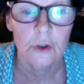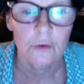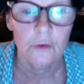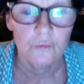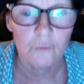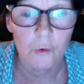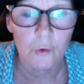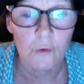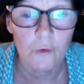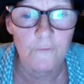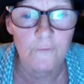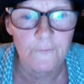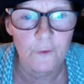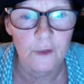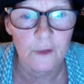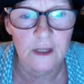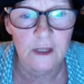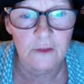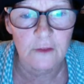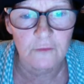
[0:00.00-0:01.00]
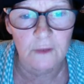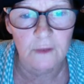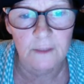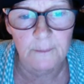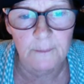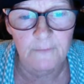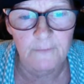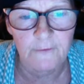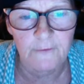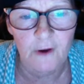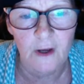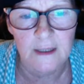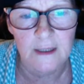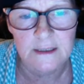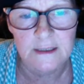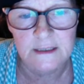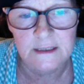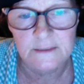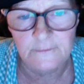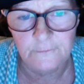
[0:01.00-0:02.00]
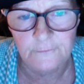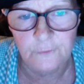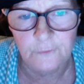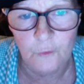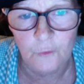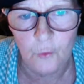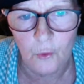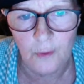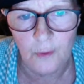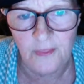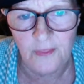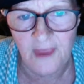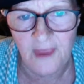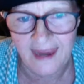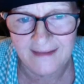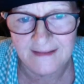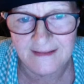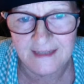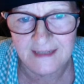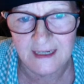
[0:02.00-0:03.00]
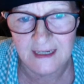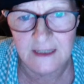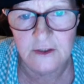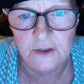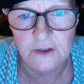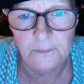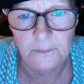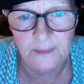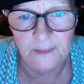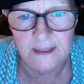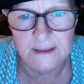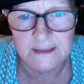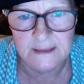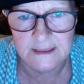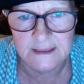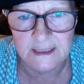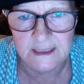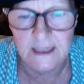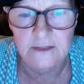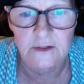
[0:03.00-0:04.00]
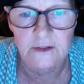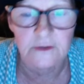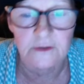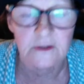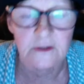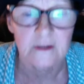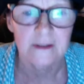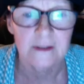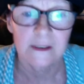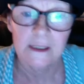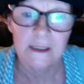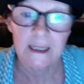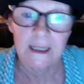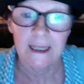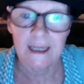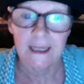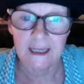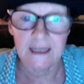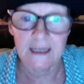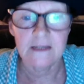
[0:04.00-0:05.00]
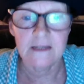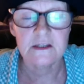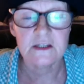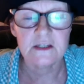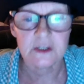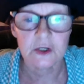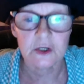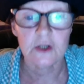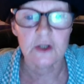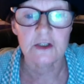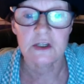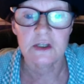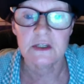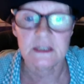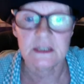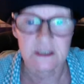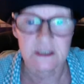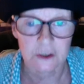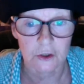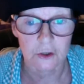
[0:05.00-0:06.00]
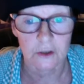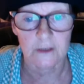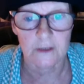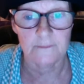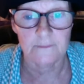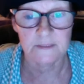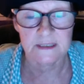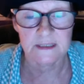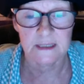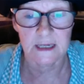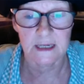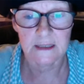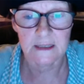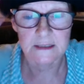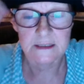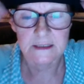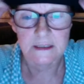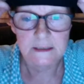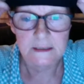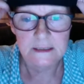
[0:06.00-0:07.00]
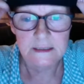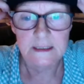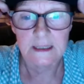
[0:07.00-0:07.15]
Rule 43 provides for that date to be extended in certain circumstances.